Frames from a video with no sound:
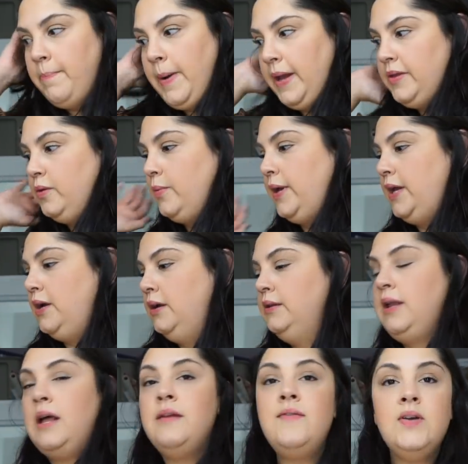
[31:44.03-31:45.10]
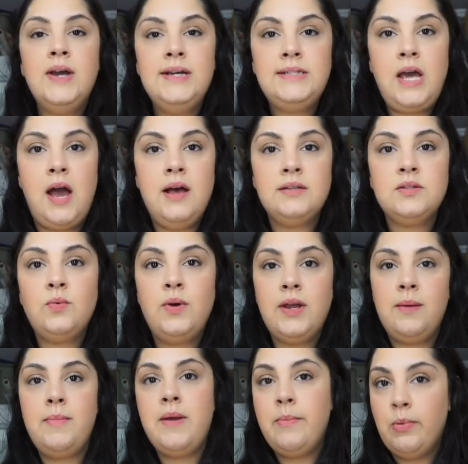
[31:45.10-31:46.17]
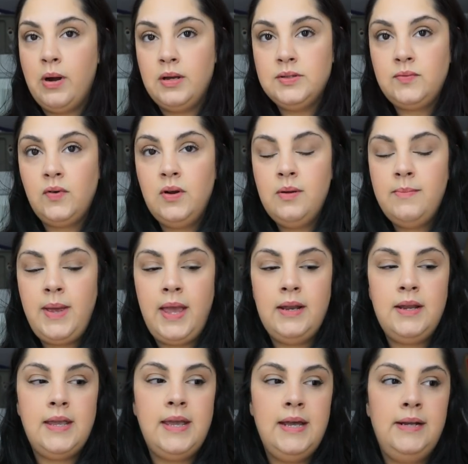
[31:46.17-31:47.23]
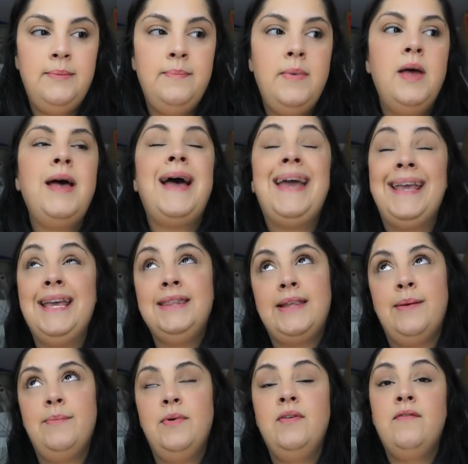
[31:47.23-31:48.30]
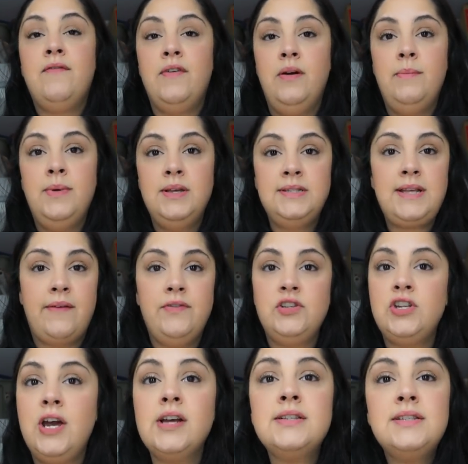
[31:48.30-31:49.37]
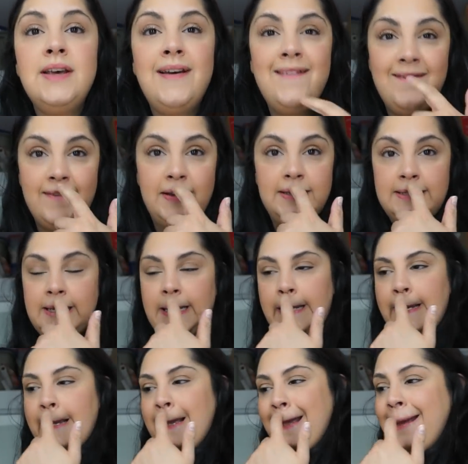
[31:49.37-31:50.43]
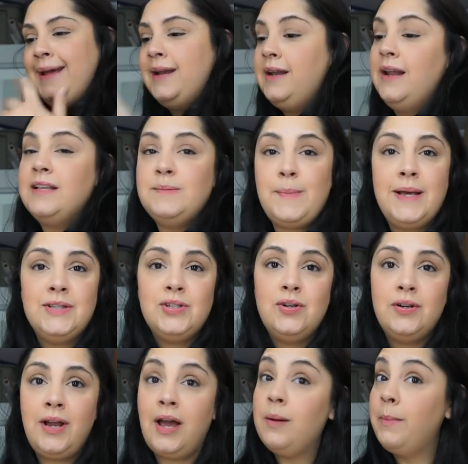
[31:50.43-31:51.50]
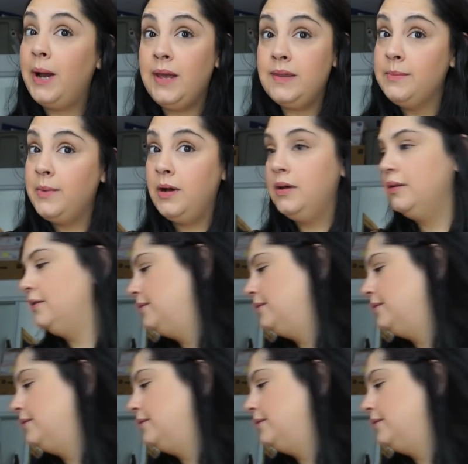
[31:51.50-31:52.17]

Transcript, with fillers: By the way, a lot of you guys ask where I get my bras from and I get them, I get them from Savage X Fenty. Not sponsored, I buy them all.